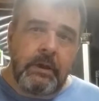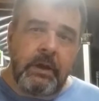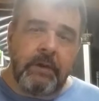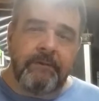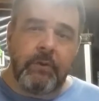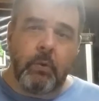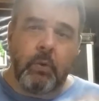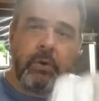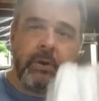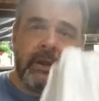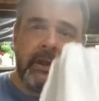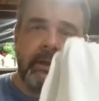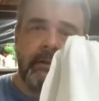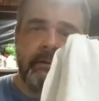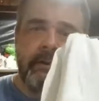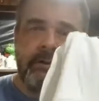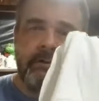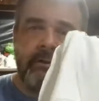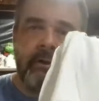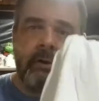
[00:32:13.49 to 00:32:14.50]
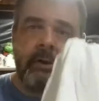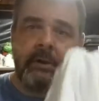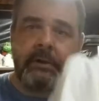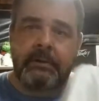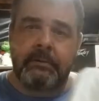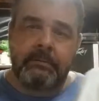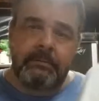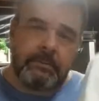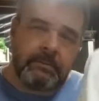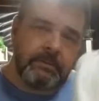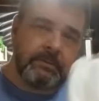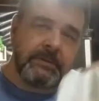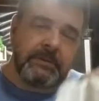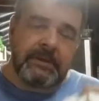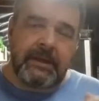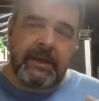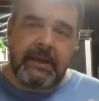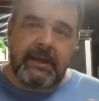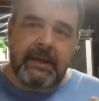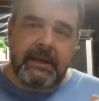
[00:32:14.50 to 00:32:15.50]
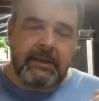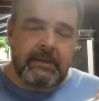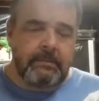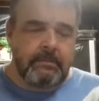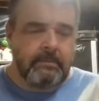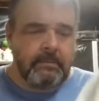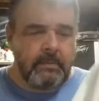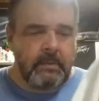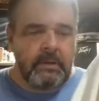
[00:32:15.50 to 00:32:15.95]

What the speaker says: if you want to enter the drawing, get in